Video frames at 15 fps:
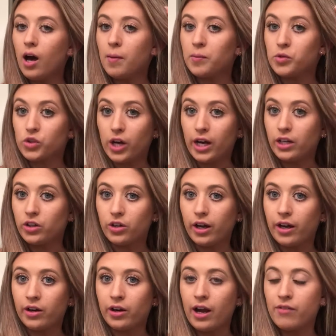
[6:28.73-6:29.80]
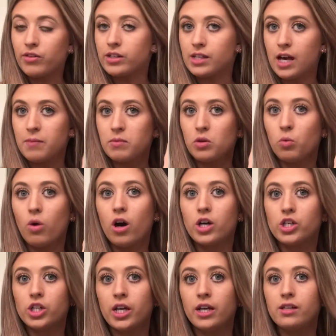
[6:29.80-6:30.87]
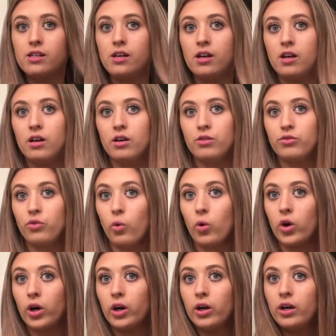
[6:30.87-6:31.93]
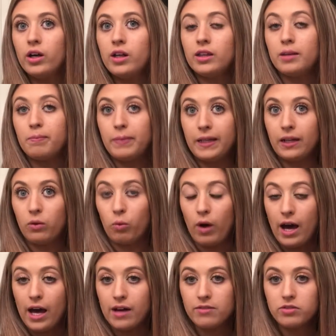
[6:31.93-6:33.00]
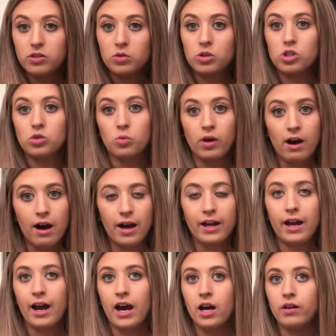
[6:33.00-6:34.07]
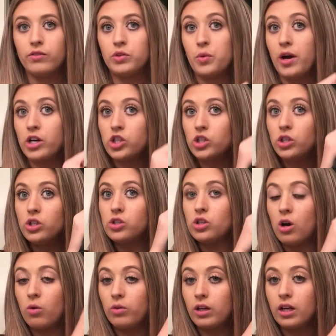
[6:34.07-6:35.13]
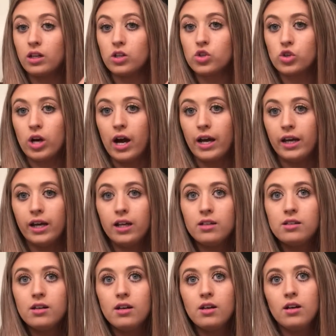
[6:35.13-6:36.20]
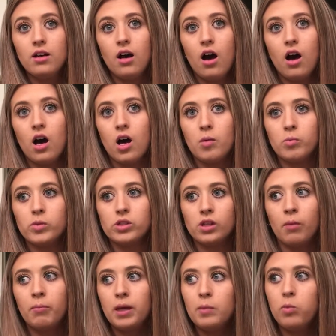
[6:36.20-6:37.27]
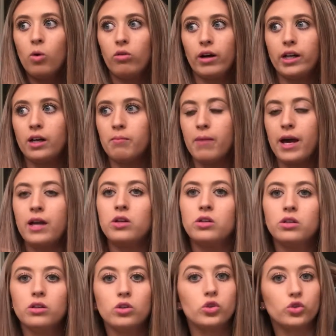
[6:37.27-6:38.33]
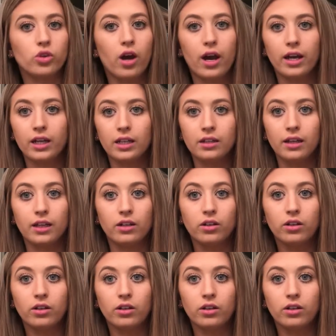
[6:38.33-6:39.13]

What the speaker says: drying your hair every time you wash it. For the beaded wefts, which is what I have, you actually don't need to dry it. Some people recommend drying like